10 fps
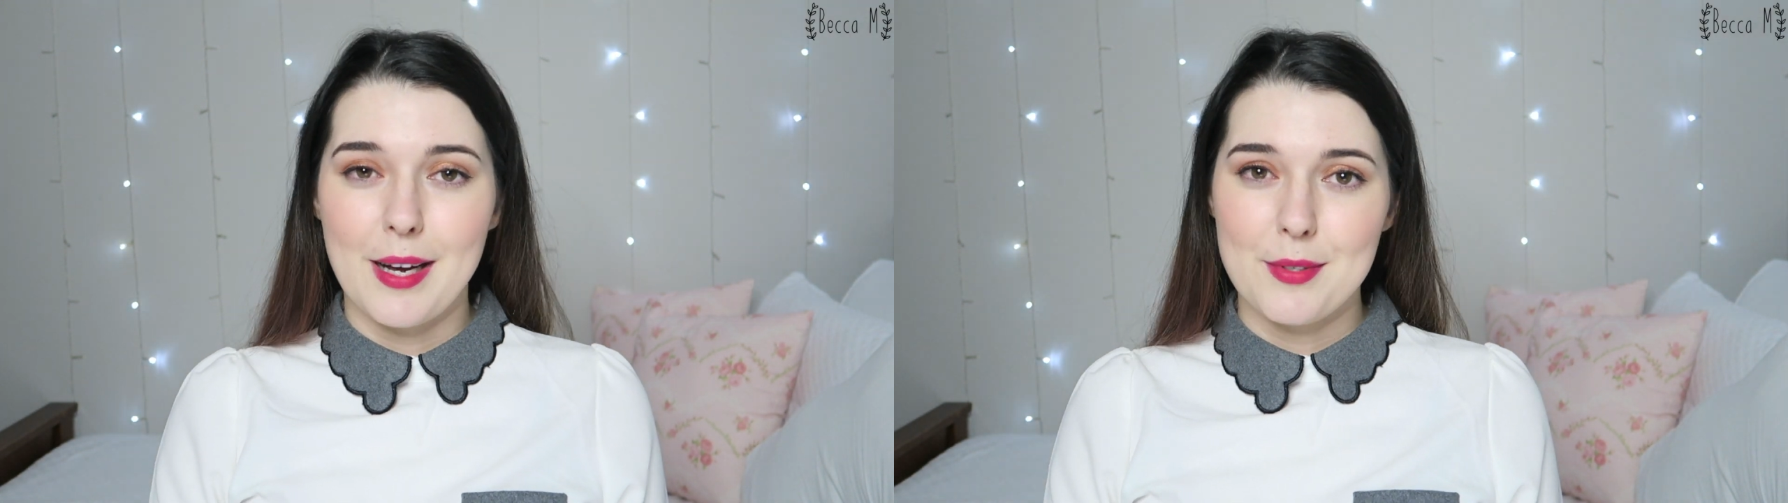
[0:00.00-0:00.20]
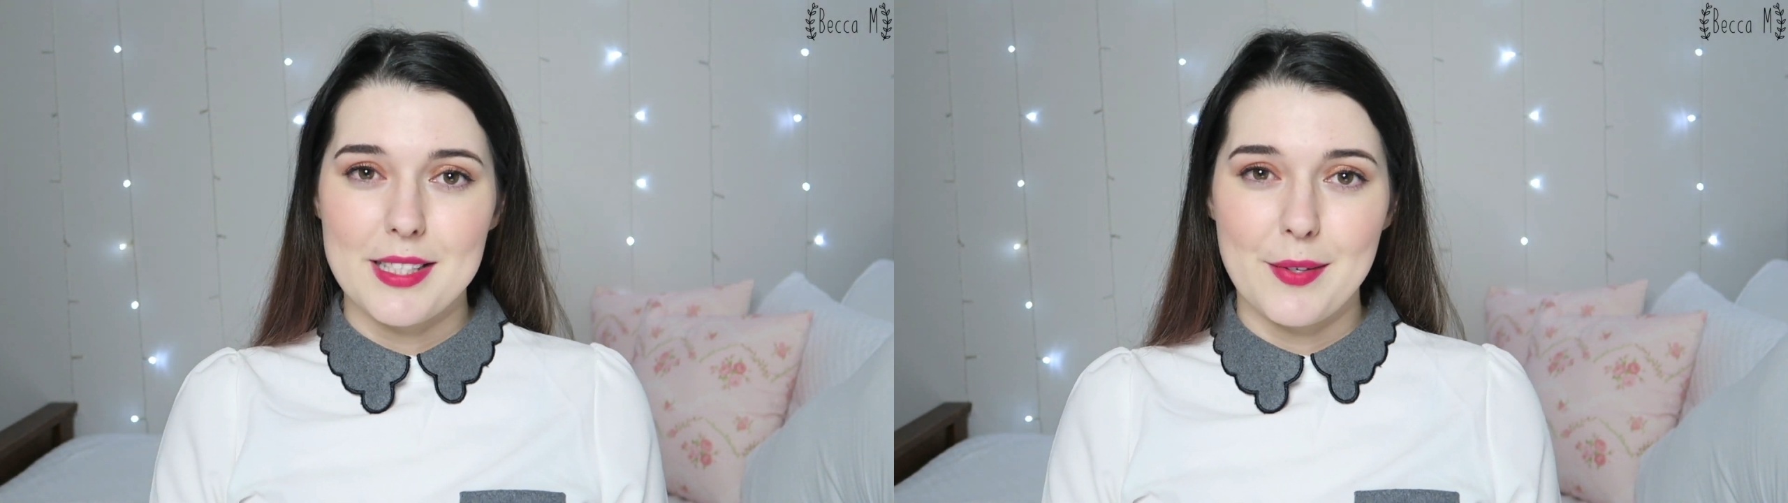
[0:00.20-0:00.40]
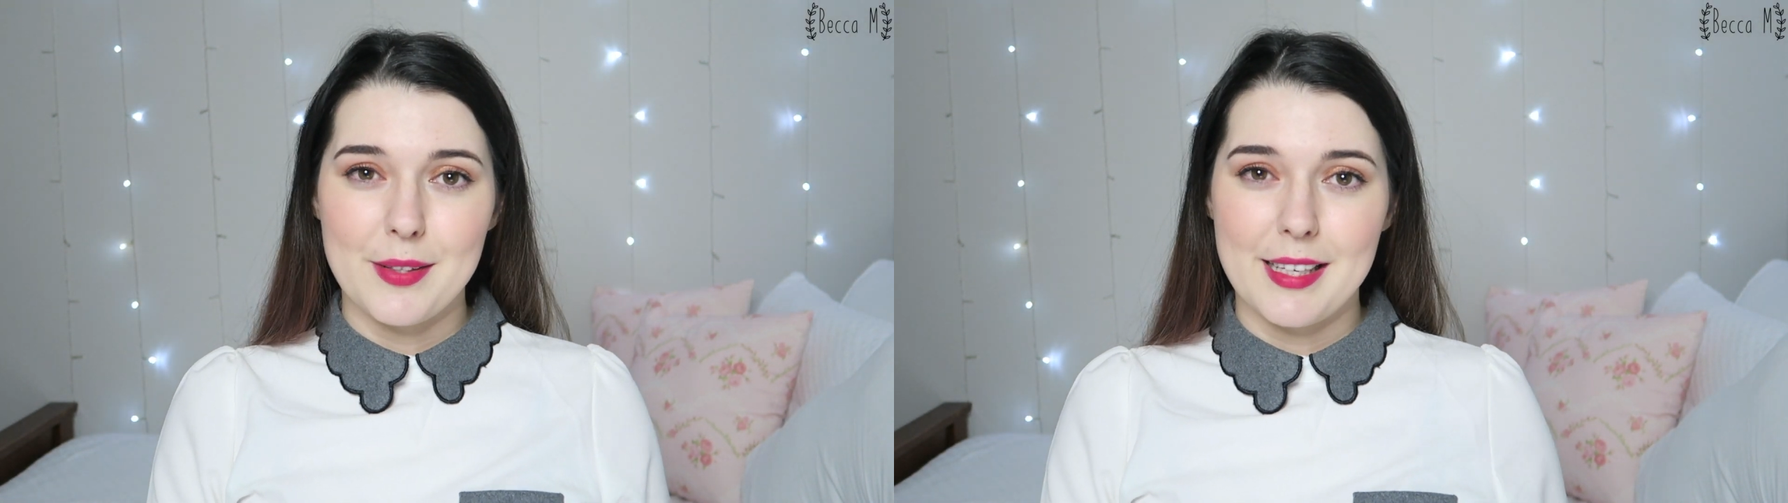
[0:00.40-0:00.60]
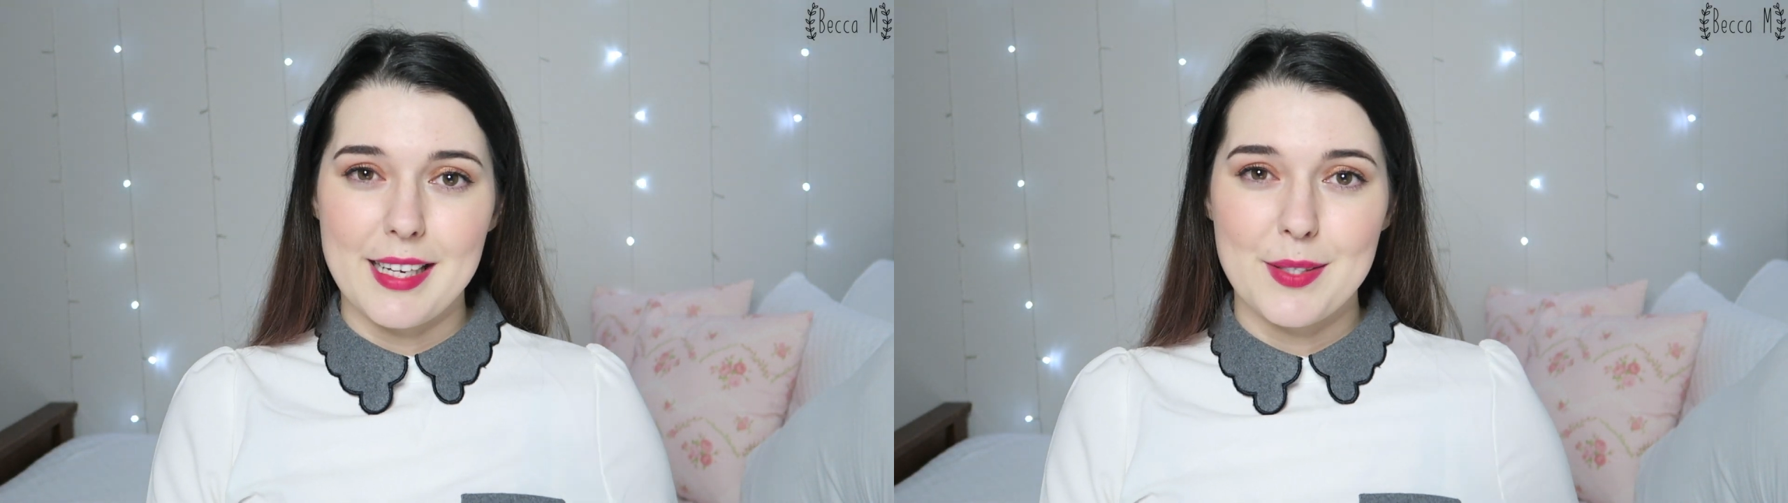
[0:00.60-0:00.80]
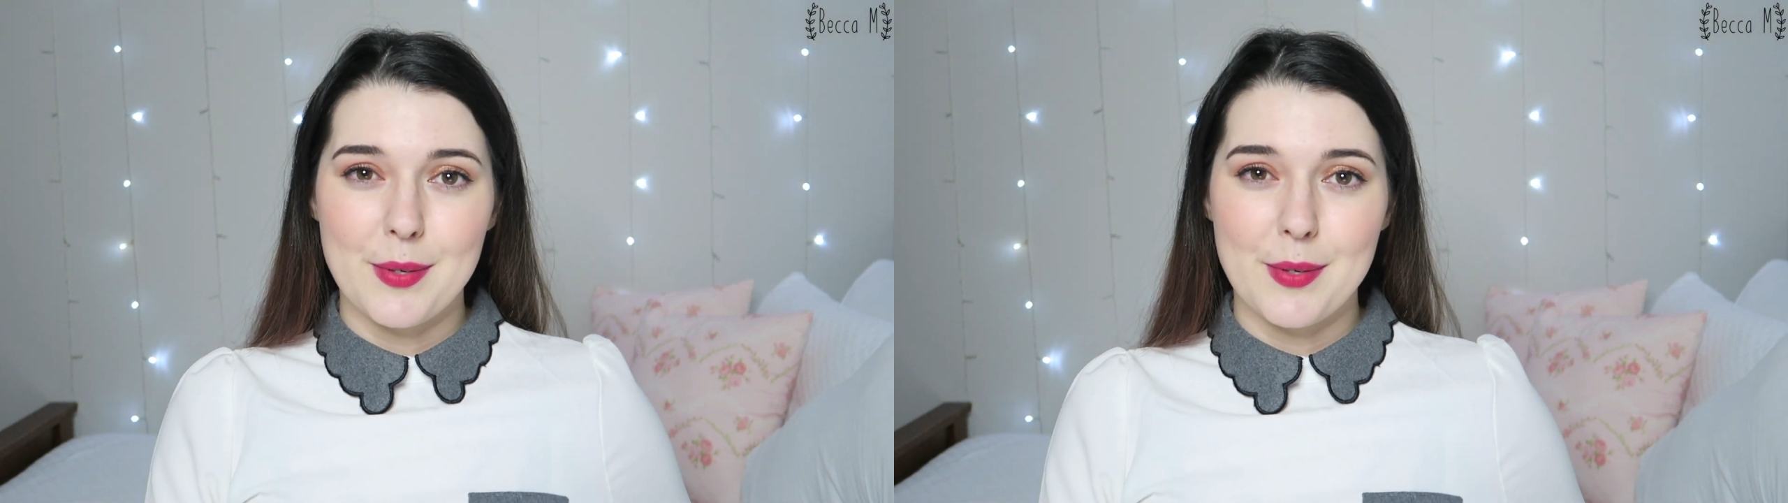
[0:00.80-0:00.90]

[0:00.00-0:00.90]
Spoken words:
I will see you in the next